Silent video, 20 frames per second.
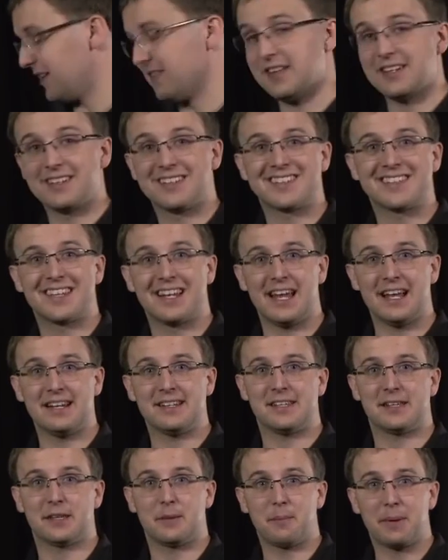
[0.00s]
and then
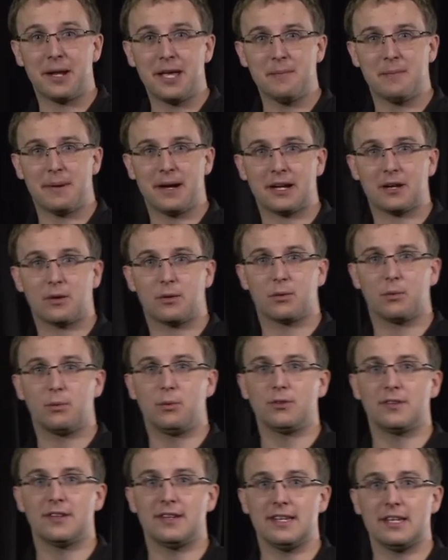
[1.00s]
selecting the playback
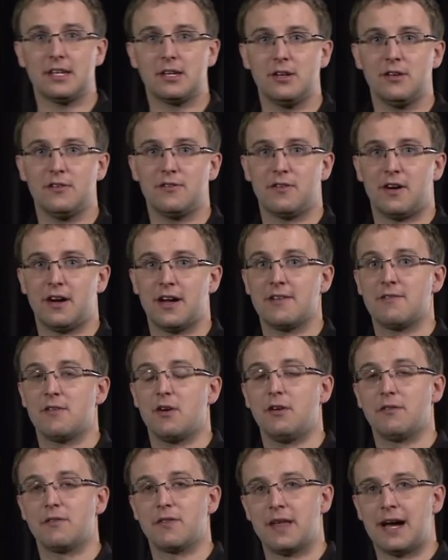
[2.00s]
will delete cue 5
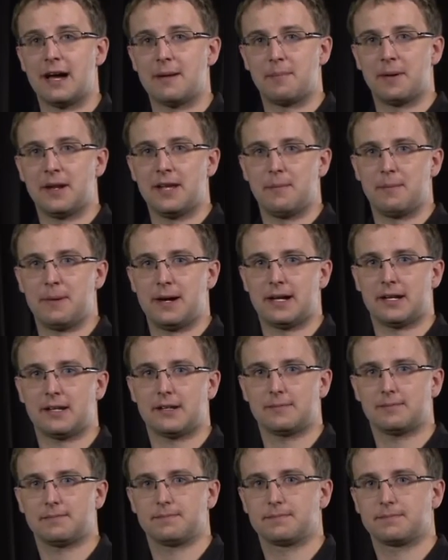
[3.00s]
of that playback.
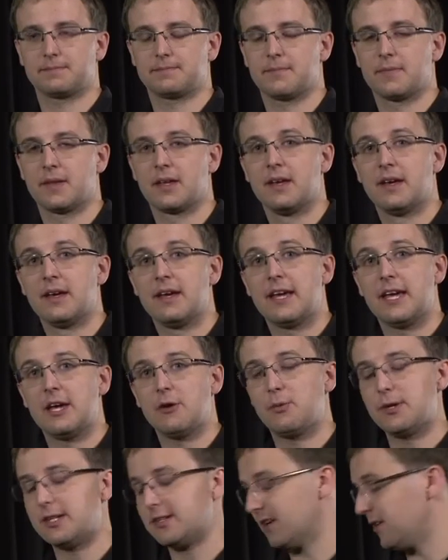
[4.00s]

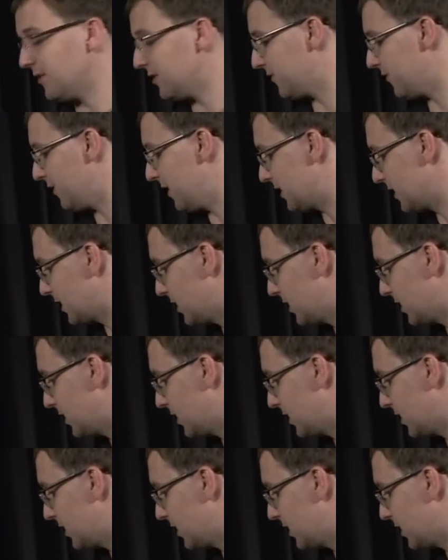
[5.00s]
If we don't define a